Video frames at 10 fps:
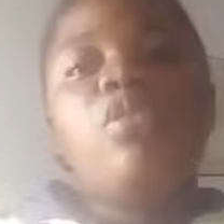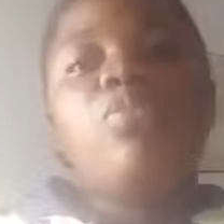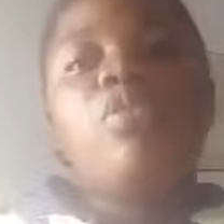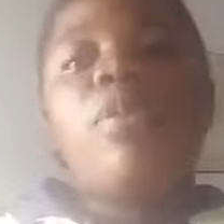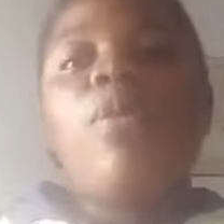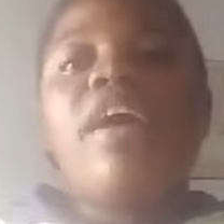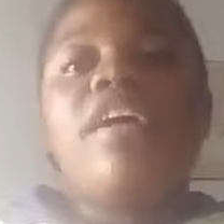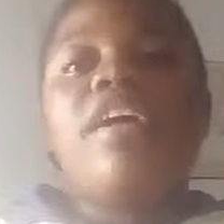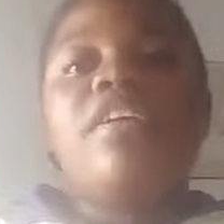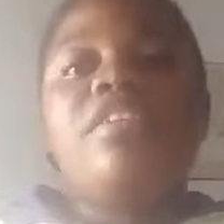make a
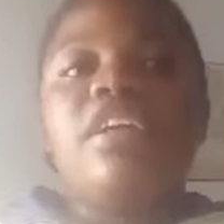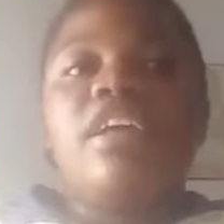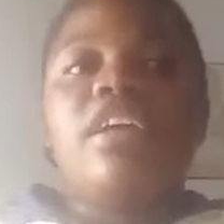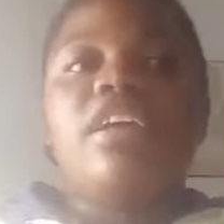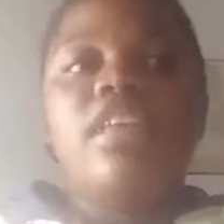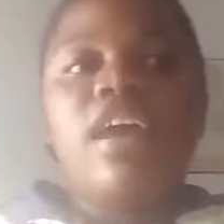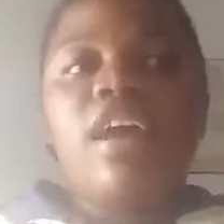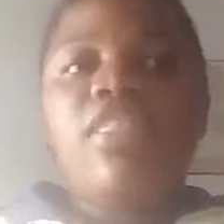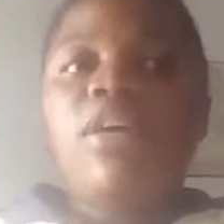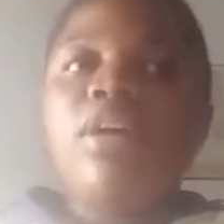
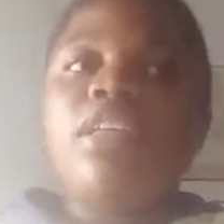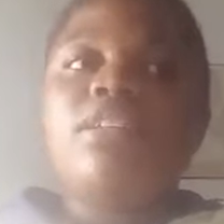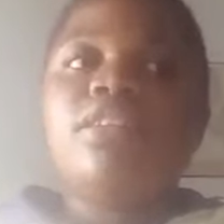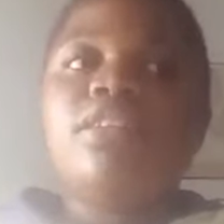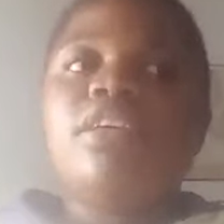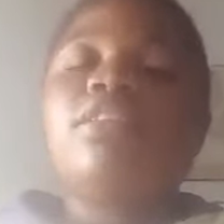plate and